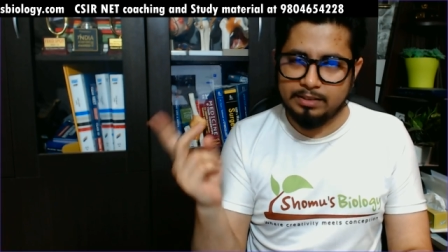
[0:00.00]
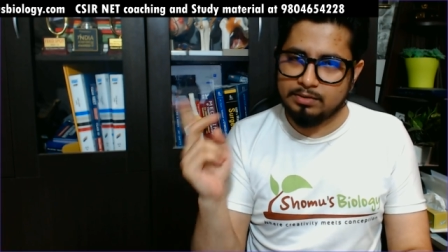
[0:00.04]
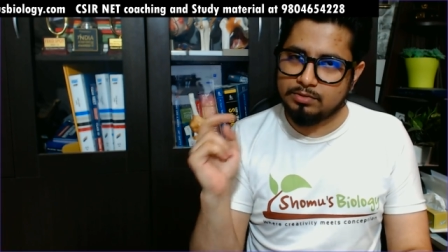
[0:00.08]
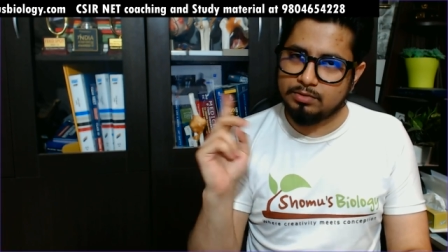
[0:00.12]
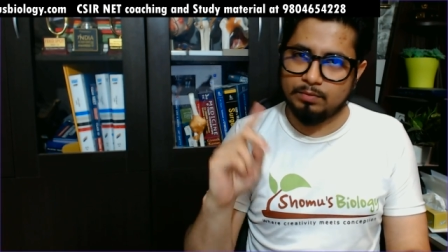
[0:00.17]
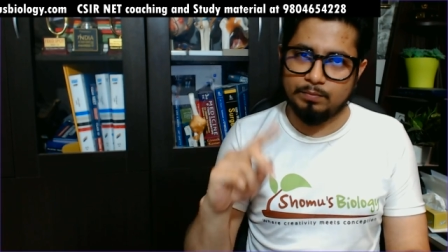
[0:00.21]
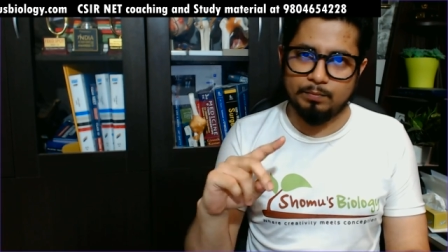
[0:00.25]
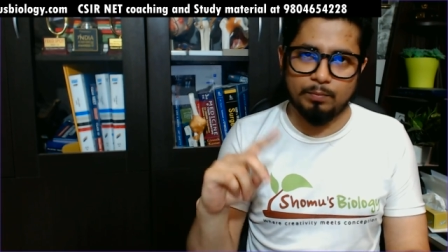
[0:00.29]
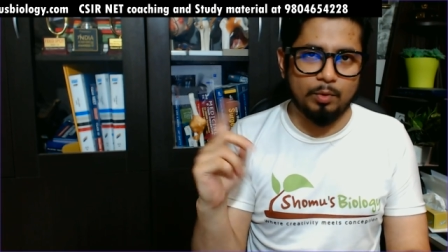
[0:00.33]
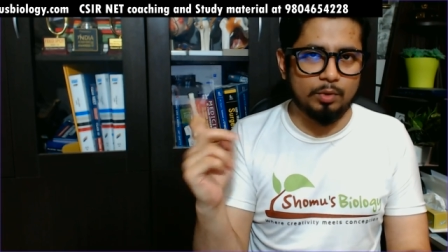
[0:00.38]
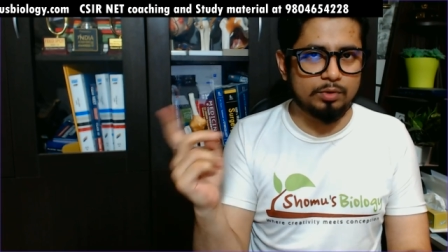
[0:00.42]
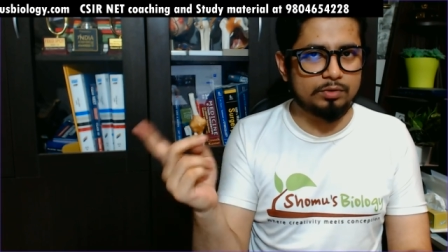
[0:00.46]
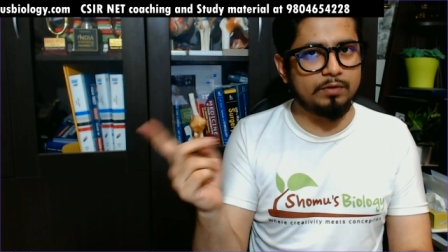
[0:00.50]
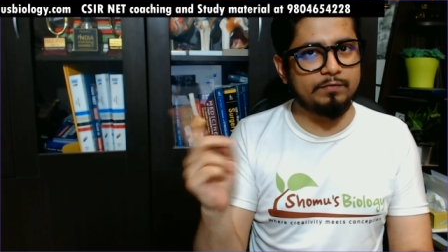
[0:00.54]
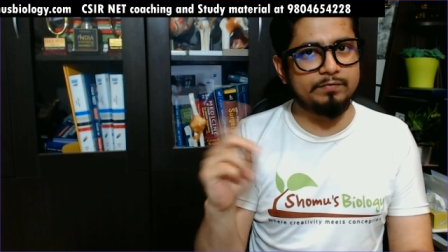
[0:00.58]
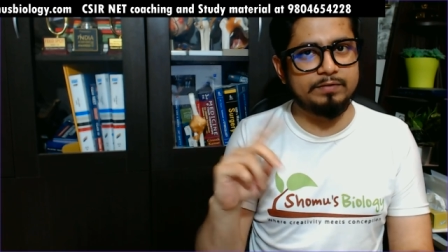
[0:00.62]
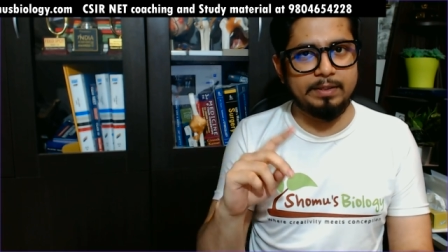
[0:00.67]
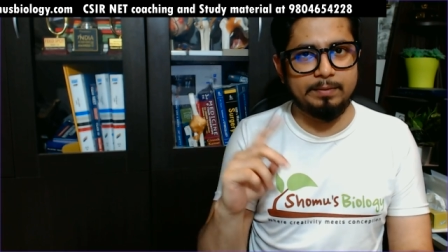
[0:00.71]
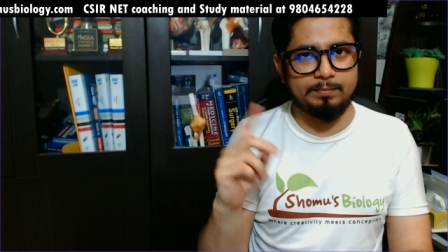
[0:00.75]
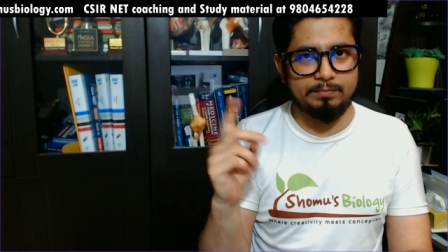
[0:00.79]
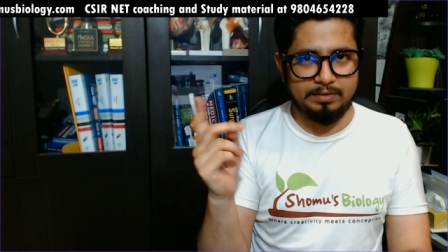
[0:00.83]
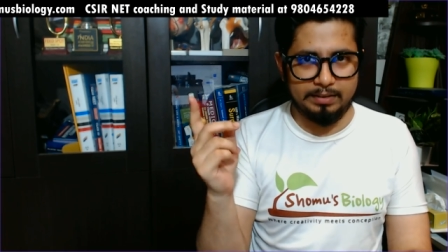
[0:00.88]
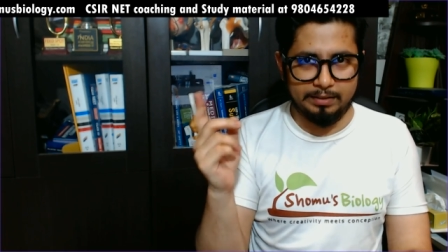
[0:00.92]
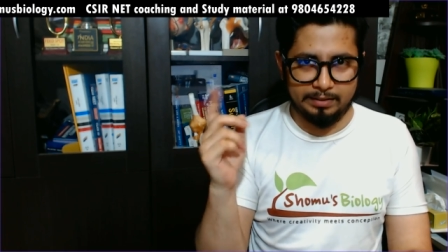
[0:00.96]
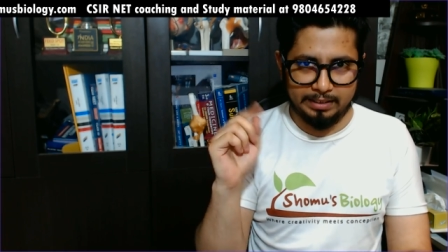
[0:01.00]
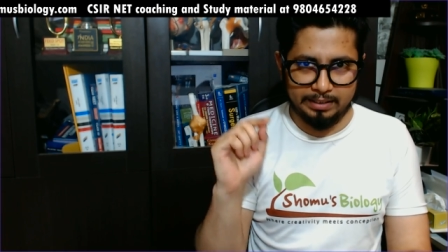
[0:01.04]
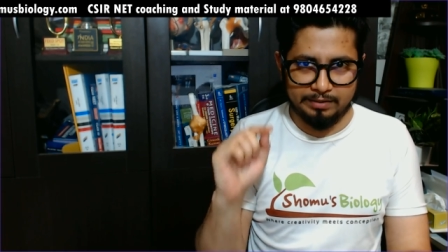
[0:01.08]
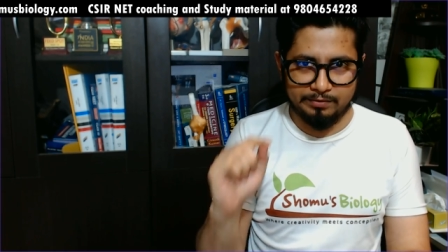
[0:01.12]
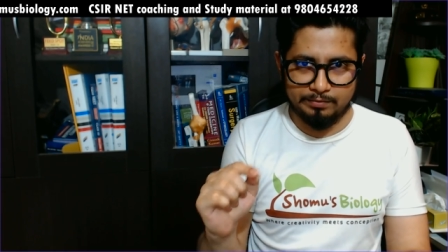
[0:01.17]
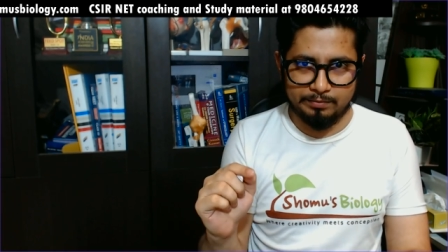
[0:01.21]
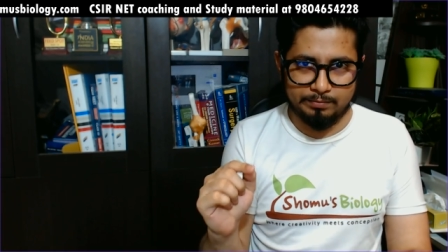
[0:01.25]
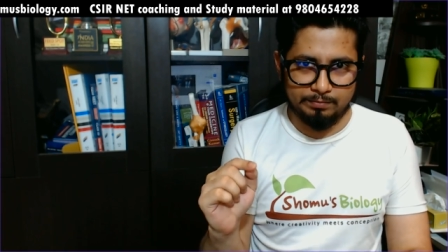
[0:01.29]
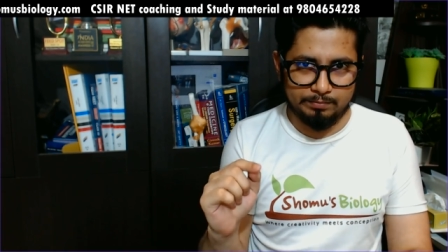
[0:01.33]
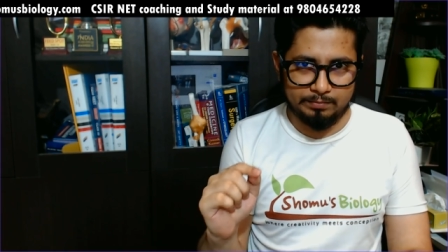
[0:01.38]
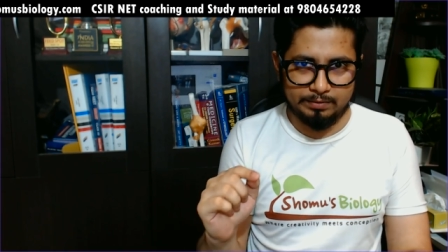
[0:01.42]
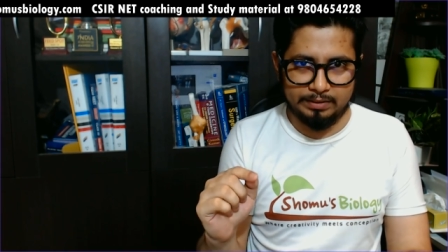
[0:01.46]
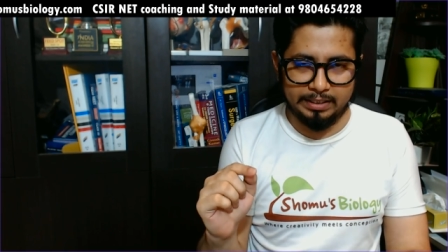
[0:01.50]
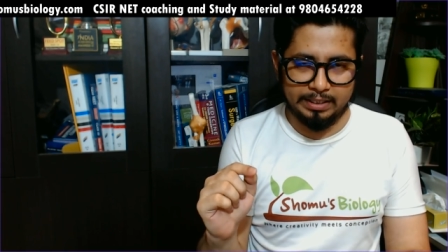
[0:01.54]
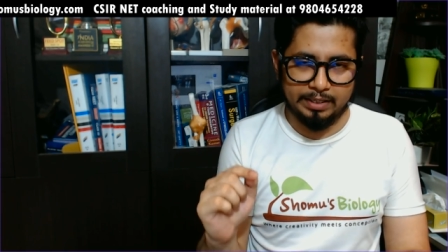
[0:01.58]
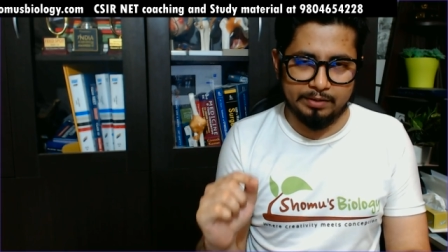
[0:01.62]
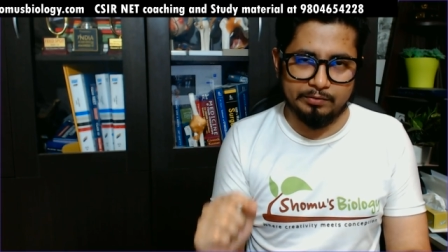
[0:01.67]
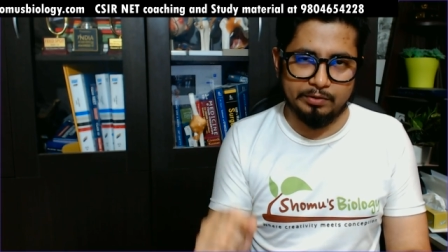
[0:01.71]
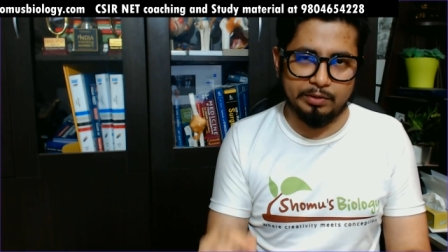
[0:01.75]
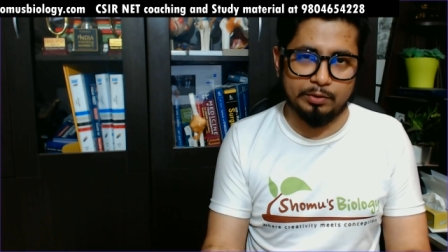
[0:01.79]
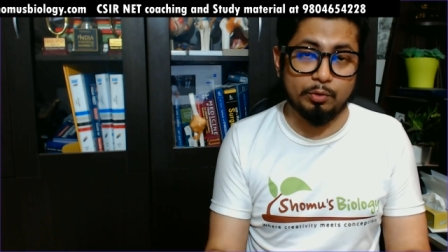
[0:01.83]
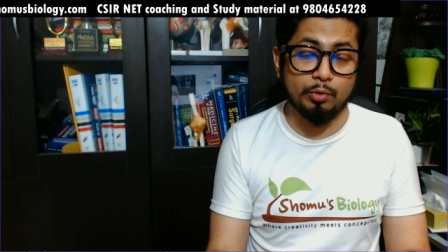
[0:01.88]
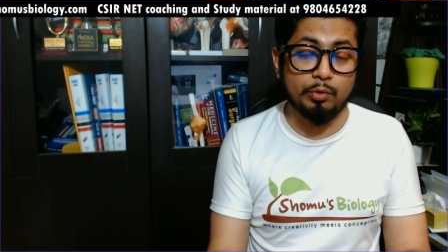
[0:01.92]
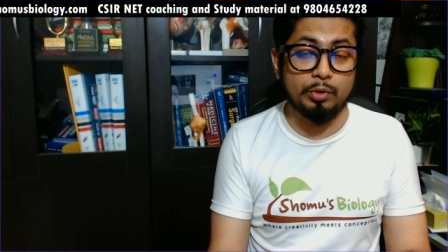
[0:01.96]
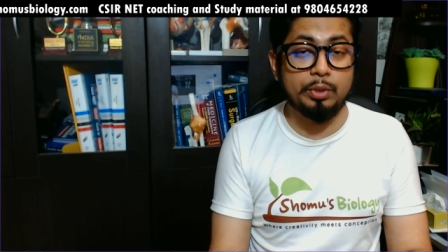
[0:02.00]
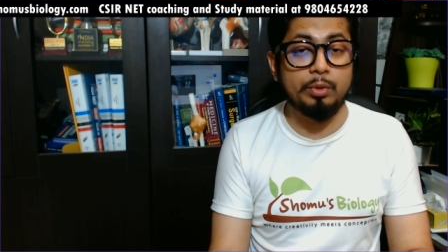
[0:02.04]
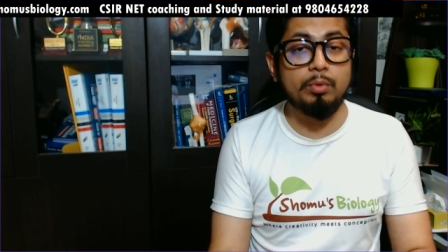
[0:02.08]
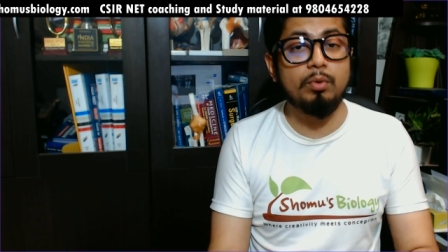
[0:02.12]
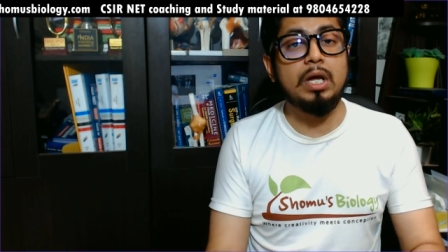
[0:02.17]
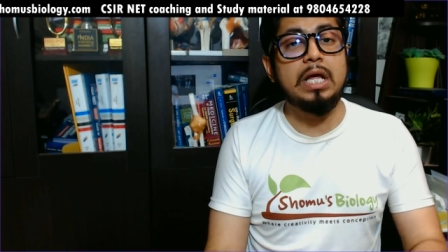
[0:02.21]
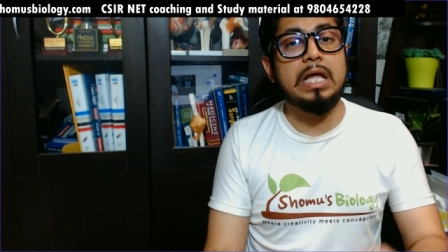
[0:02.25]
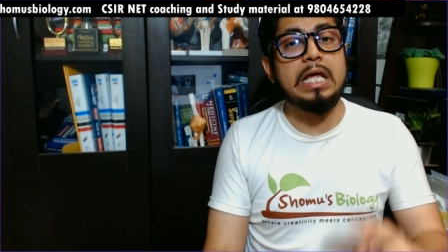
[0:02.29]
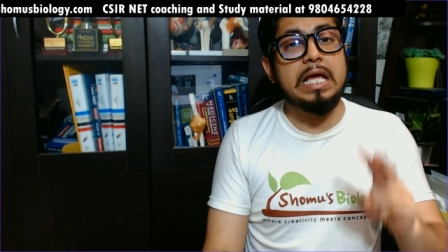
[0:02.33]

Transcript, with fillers: So both of them, they can recruit you.